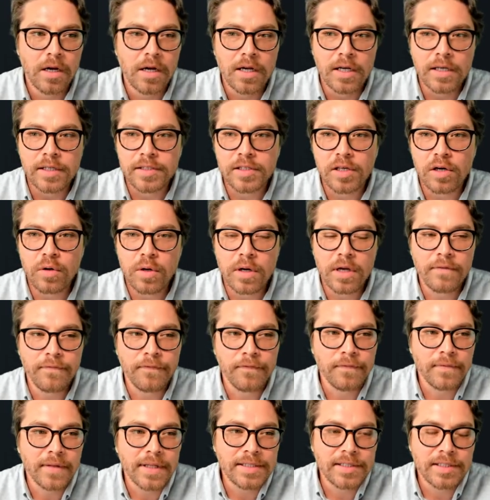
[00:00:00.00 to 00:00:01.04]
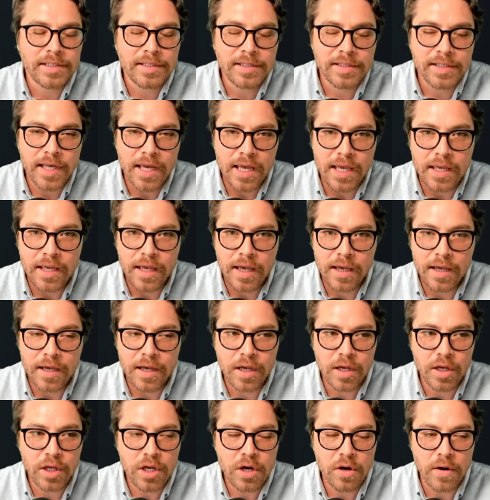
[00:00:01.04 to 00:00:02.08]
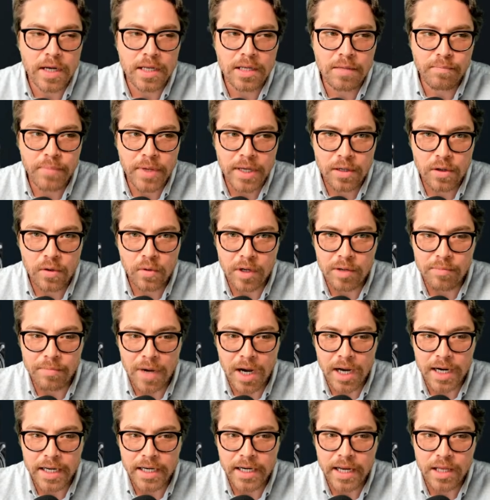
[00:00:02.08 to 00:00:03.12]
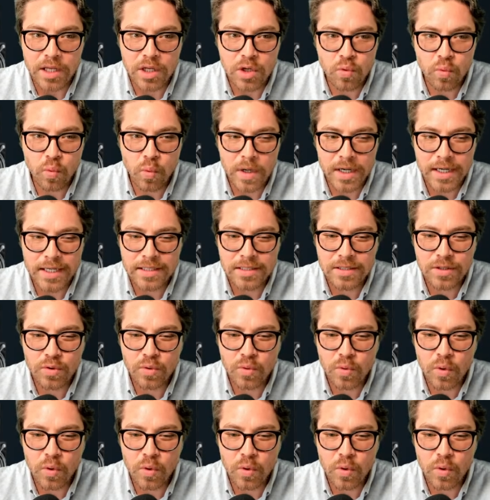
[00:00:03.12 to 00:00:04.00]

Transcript: So if let's just say you're into Bitcoin mining and you wanted to